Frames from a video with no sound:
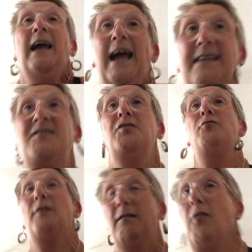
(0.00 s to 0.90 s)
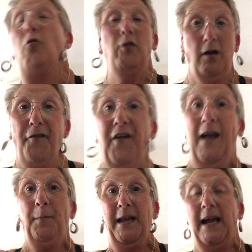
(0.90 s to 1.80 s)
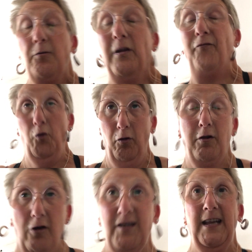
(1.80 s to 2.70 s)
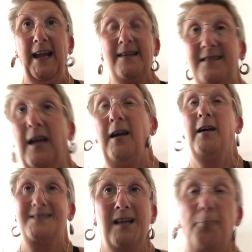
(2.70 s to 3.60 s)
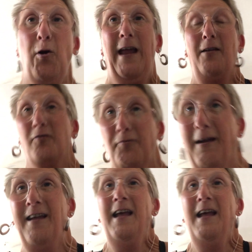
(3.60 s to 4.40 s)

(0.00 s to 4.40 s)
as do all our family, we've all got it somewhere along the way,